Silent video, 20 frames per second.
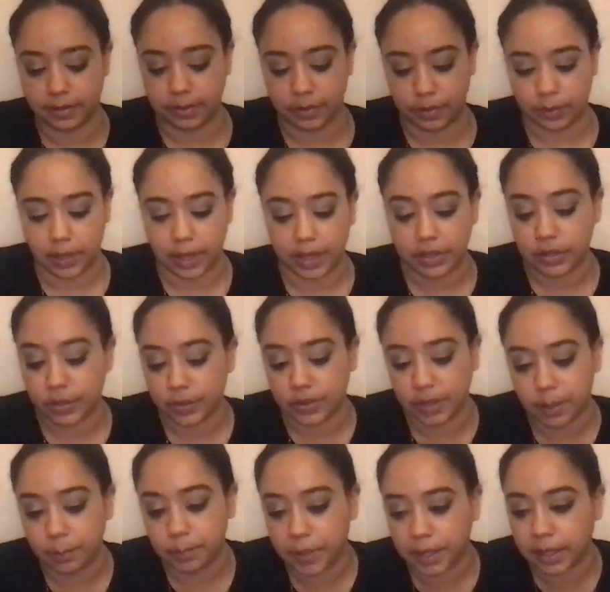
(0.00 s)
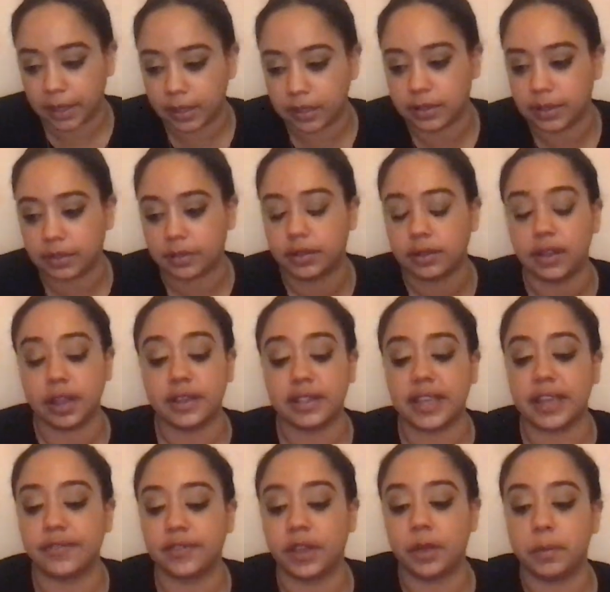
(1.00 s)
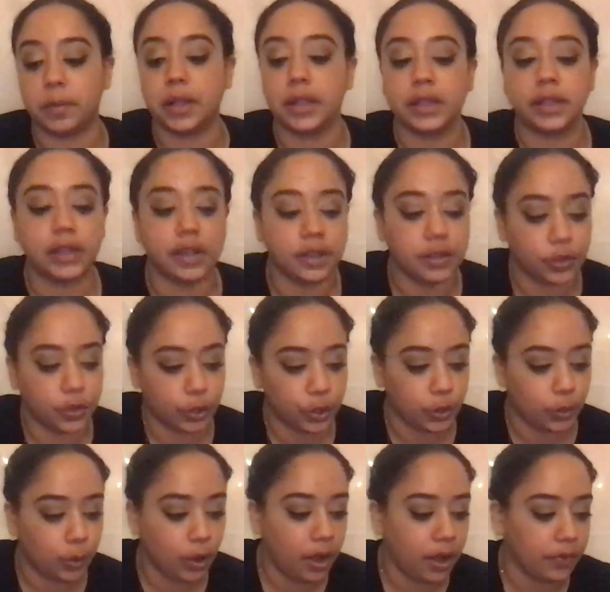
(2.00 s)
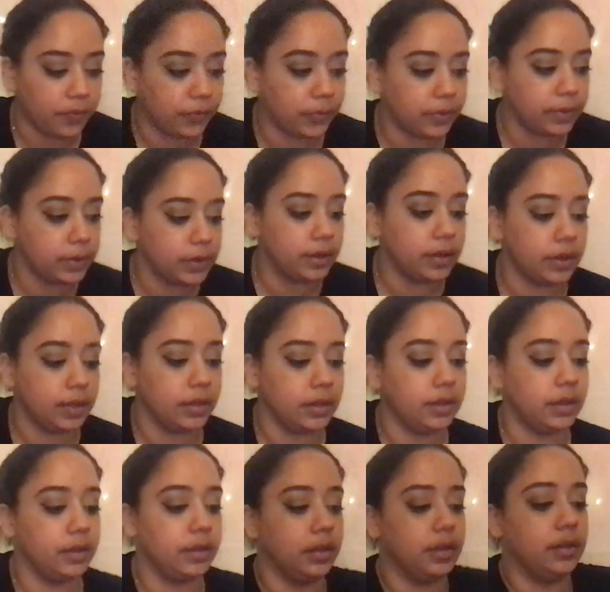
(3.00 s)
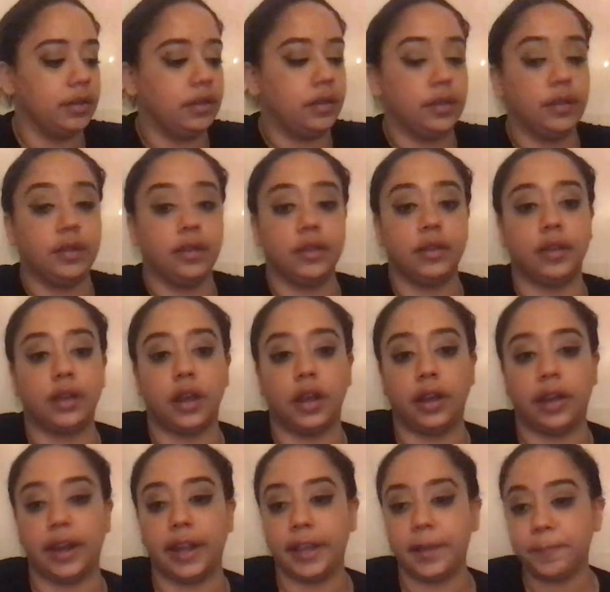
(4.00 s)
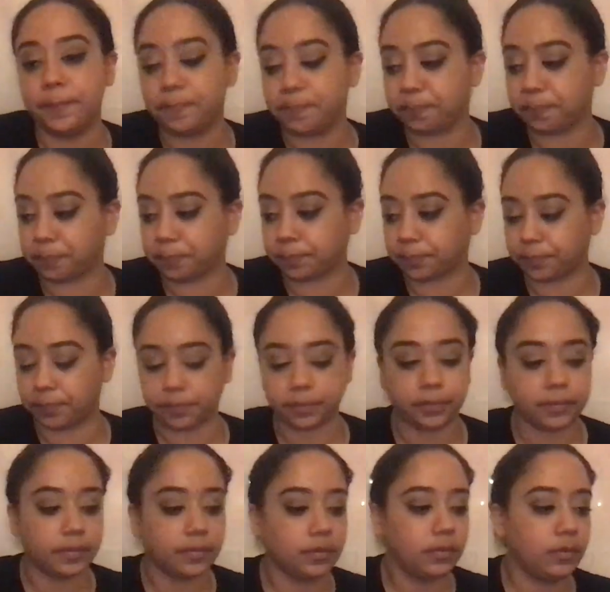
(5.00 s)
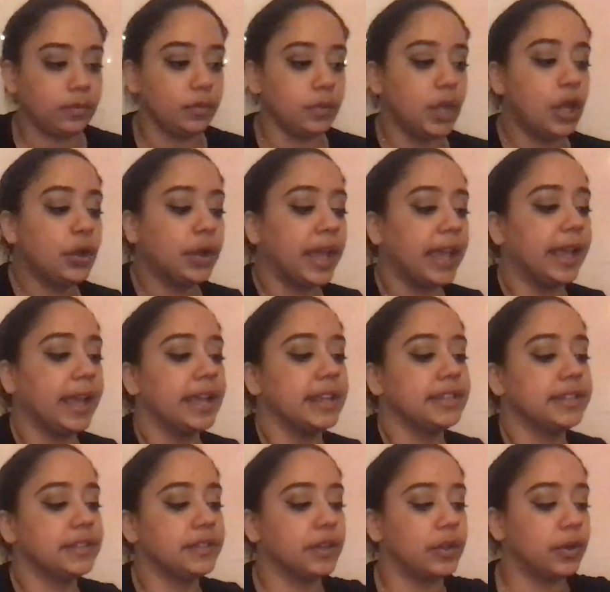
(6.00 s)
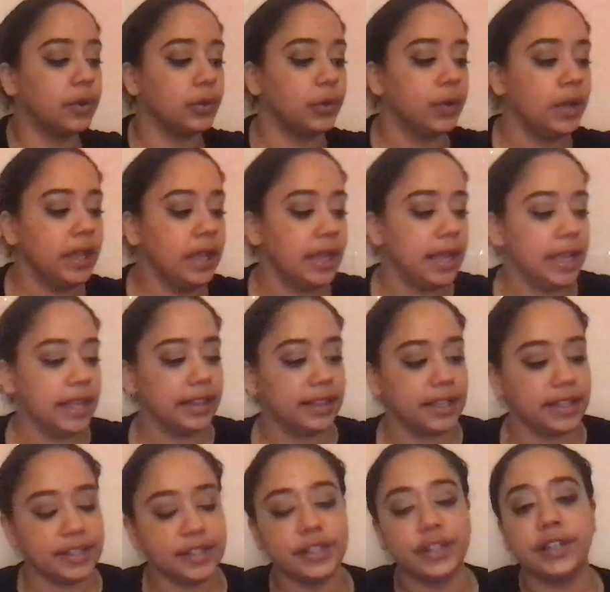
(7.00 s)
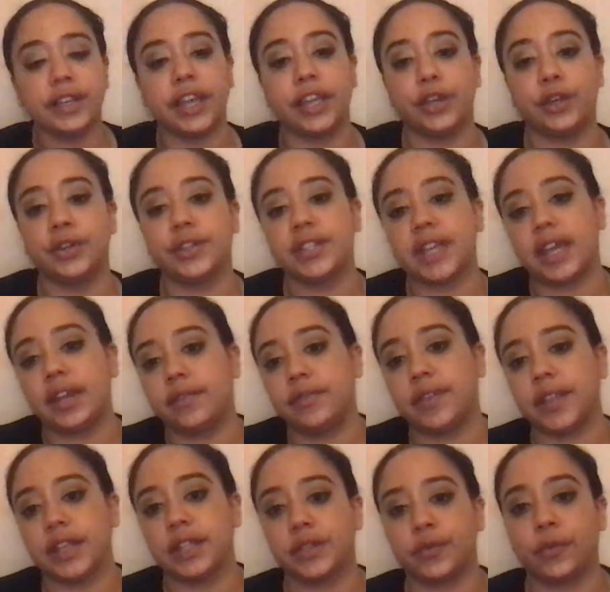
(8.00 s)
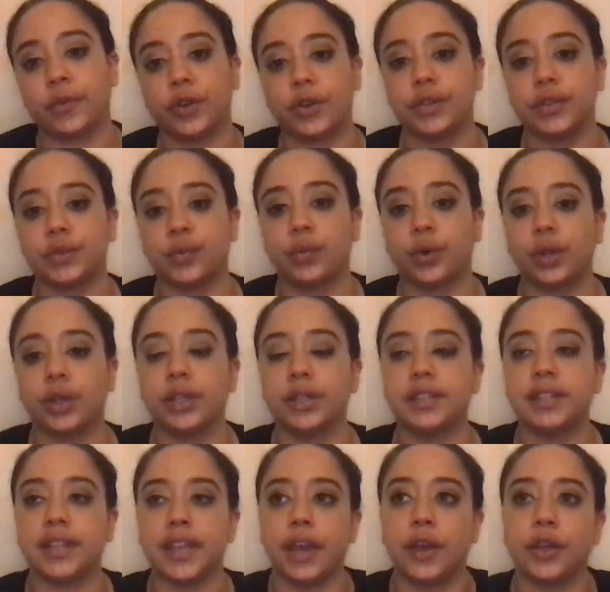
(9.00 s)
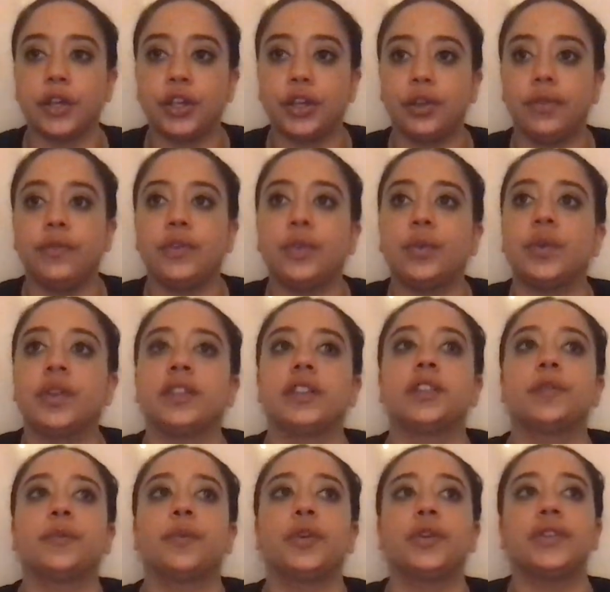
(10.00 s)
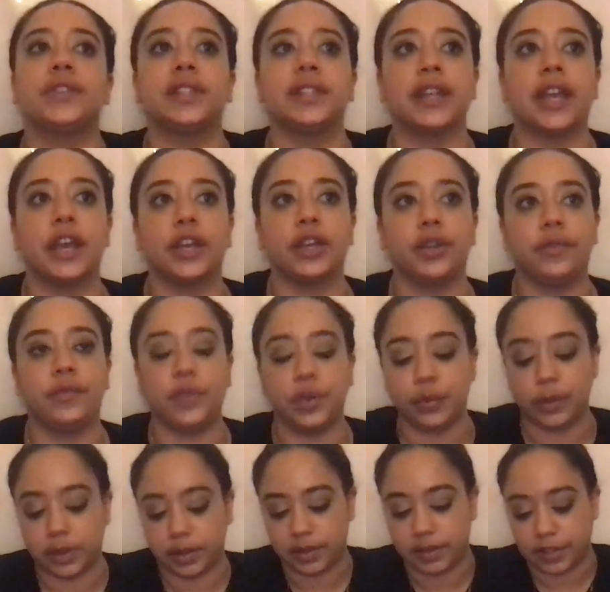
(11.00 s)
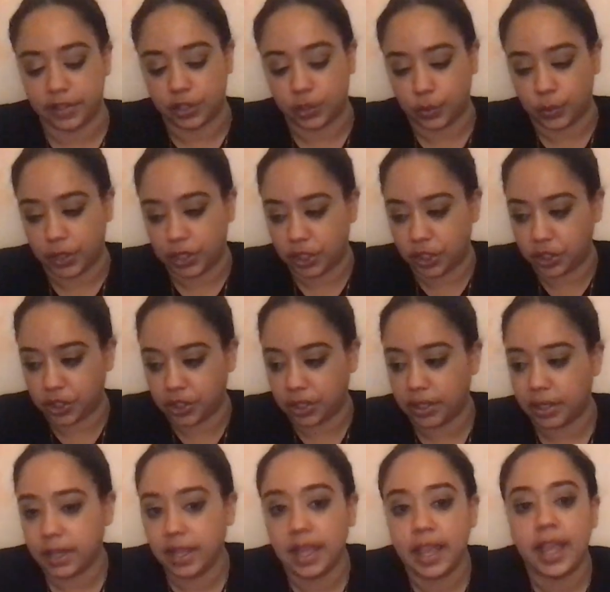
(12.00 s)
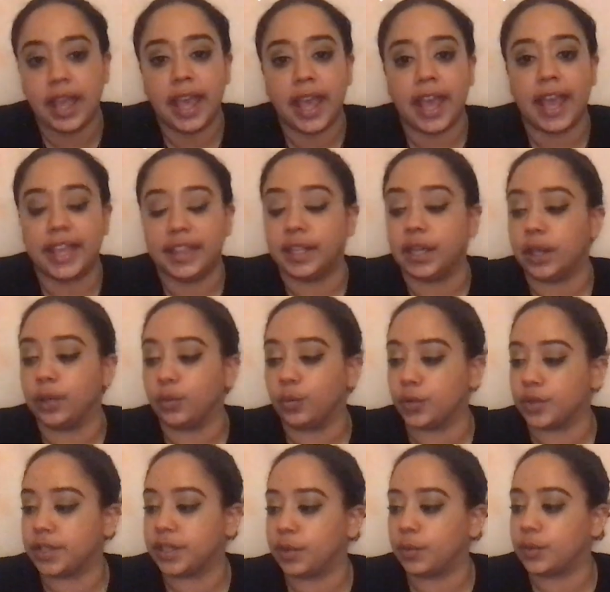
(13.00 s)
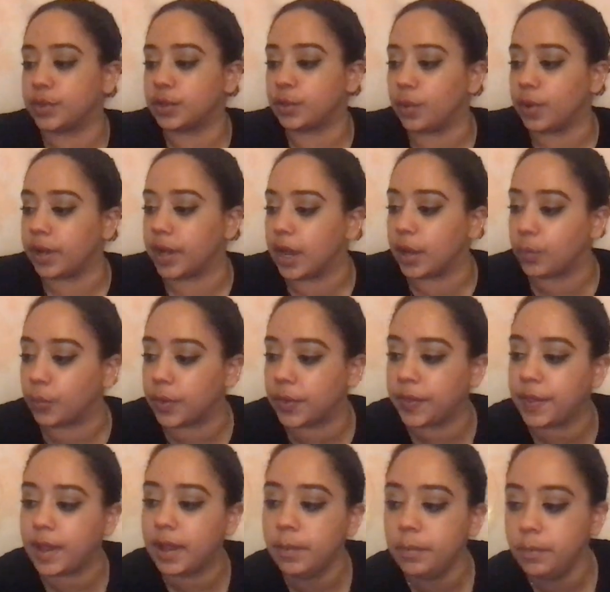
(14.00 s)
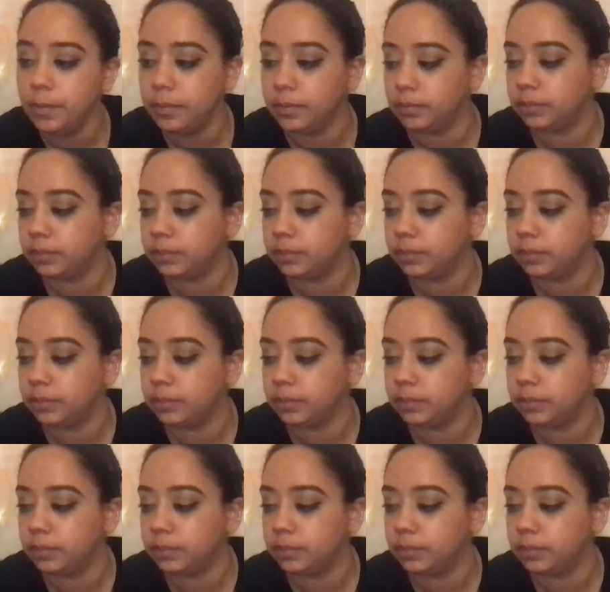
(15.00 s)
Okay, so something does have the ability to throw you off. All right. Okay, guys, so let's look at your side of things first. We're going to see how you're viewing this person, how you're viewing the situation, and then we'll see what's going on with them.